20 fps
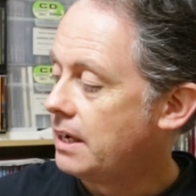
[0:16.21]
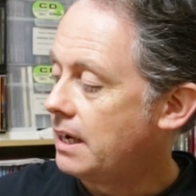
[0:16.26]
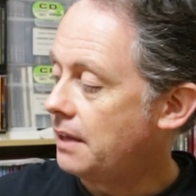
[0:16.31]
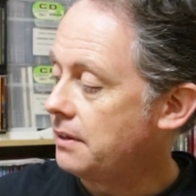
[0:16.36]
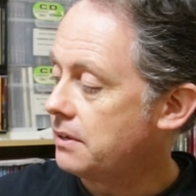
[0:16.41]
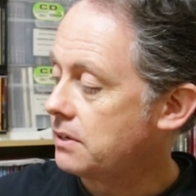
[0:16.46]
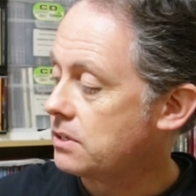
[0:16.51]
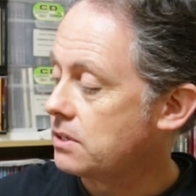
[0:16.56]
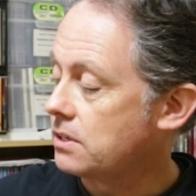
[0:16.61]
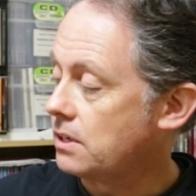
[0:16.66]
And
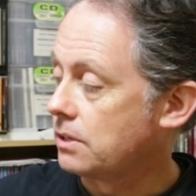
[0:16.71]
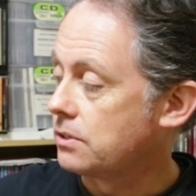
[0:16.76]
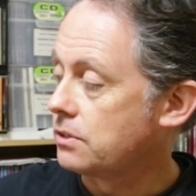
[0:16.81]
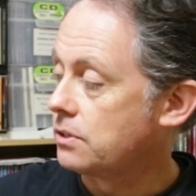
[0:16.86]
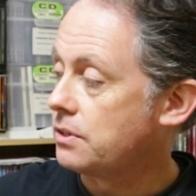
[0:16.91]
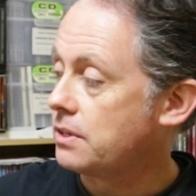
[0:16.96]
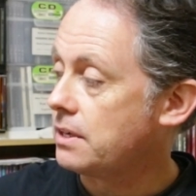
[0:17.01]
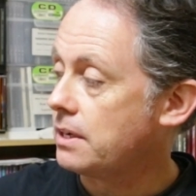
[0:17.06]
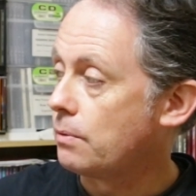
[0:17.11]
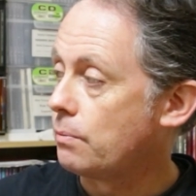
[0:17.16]
this is
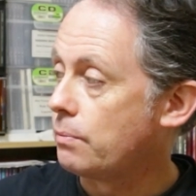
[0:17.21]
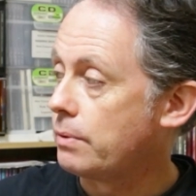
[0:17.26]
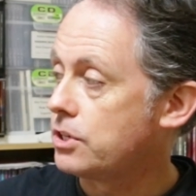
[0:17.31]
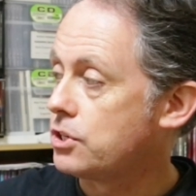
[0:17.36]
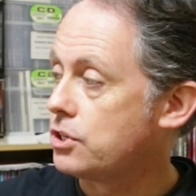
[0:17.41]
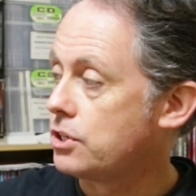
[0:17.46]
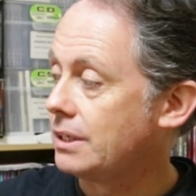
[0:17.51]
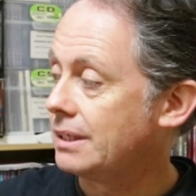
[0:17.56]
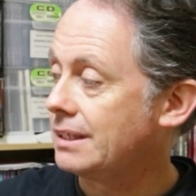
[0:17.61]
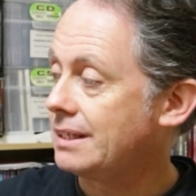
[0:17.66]
also the
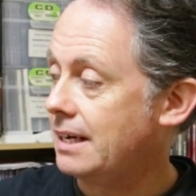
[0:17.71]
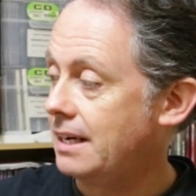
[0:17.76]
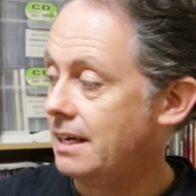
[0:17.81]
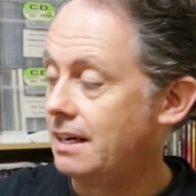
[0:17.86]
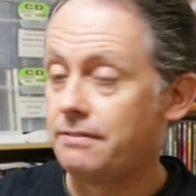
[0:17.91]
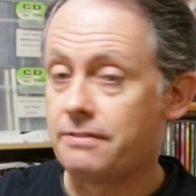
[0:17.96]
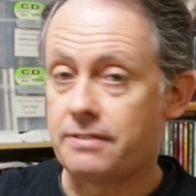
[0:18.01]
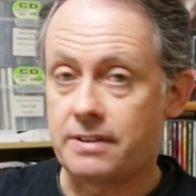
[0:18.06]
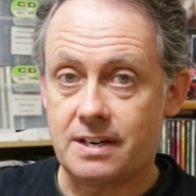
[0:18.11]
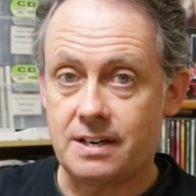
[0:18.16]
original
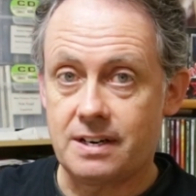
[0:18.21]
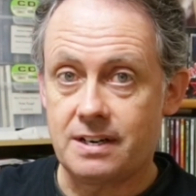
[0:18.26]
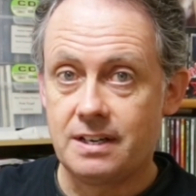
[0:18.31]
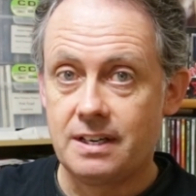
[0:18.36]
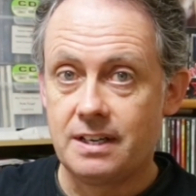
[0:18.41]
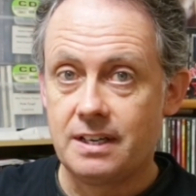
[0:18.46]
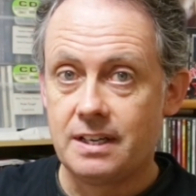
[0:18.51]
cover.